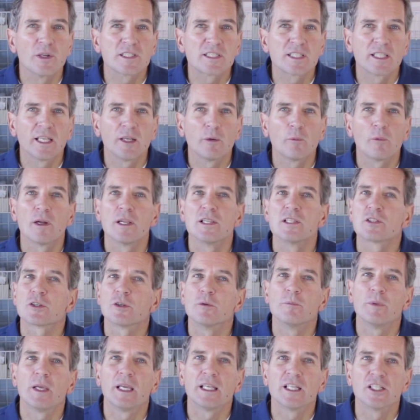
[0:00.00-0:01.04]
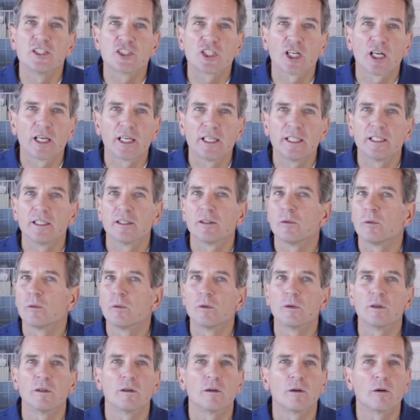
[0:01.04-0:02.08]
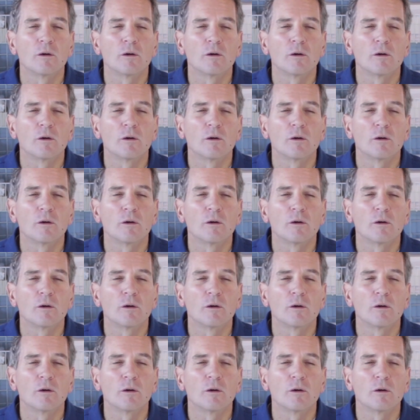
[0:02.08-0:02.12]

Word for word: S A ones or made in China or,